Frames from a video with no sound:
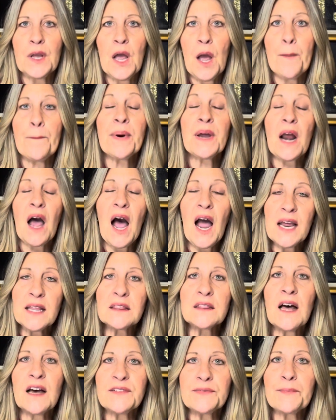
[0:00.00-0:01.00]
But I
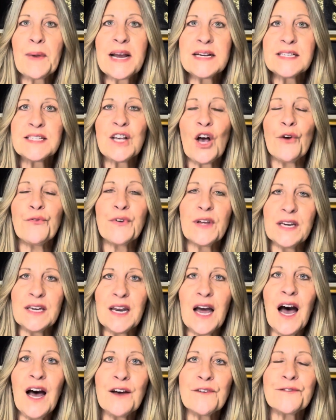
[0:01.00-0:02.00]
love myself
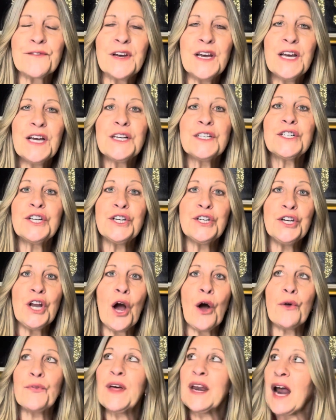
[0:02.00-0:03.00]
enough to
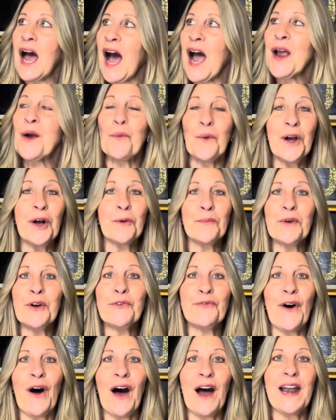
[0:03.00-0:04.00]
know that I will
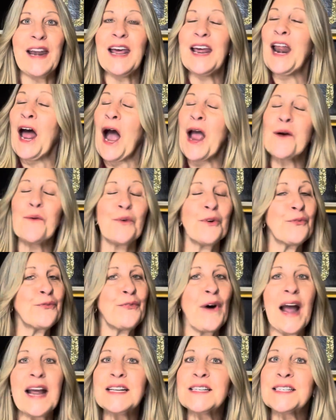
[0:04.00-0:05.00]
move on and I will
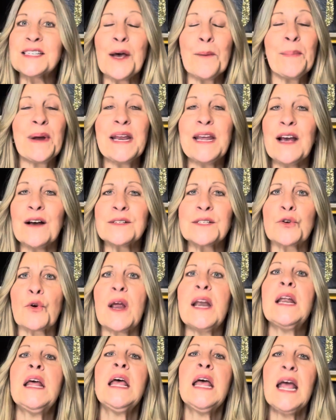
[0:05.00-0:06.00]
find somebody else
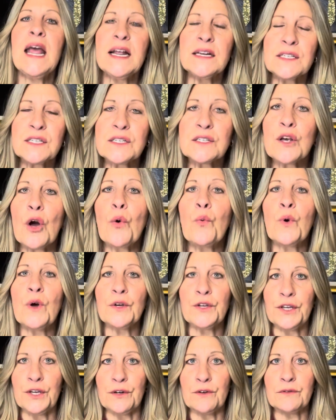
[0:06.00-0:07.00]
great, and so will
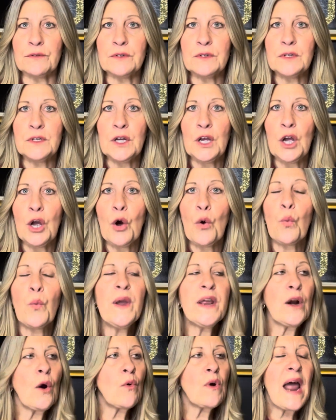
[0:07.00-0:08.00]
you.
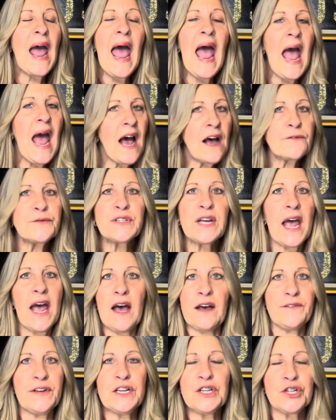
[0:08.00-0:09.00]
We don't have to
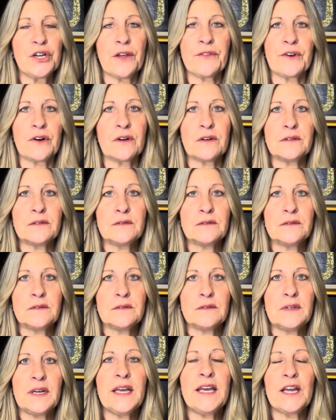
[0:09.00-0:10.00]
have each other
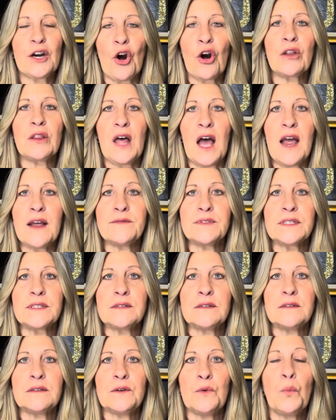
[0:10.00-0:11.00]
in our lives.
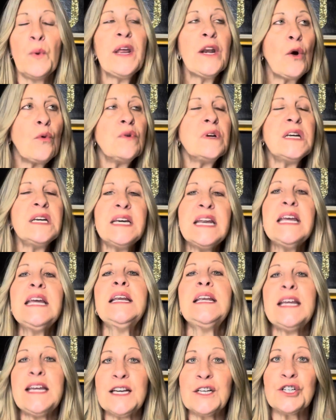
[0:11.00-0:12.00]
We don't
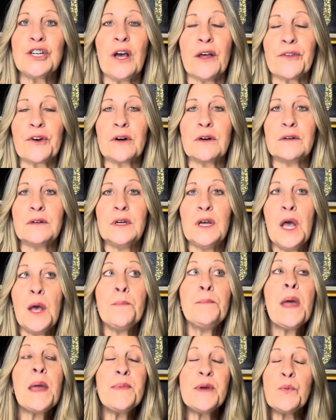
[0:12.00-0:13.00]
need each other.
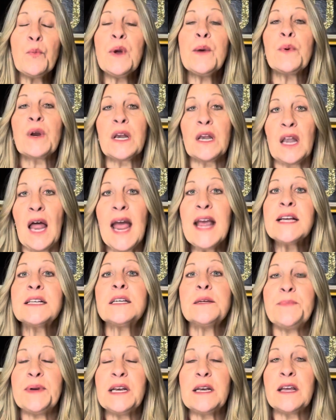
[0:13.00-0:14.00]
Maybe we would like
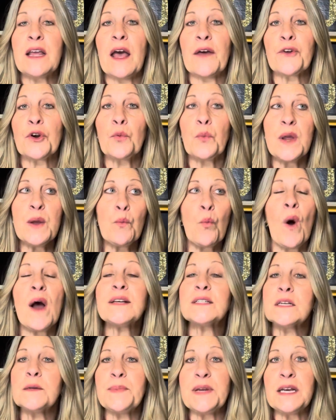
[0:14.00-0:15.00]
to be together. We
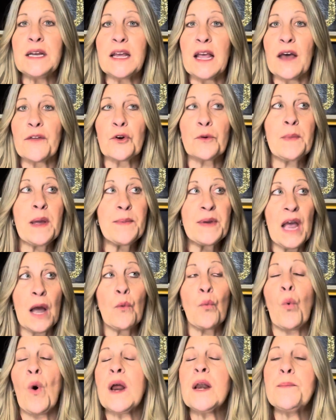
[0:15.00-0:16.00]
want to be together. Maybe
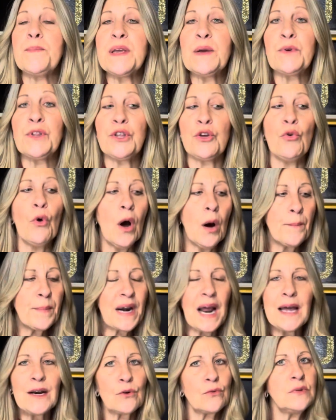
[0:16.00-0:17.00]
I want to be with you, but
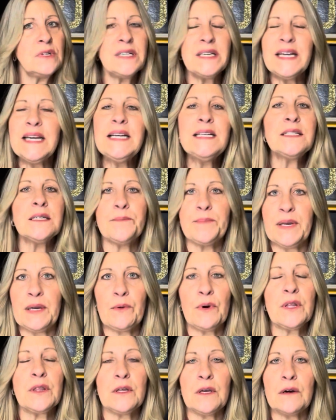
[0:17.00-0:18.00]
I don't need to be
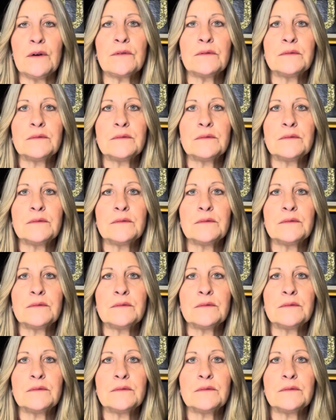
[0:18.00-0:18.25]
with you.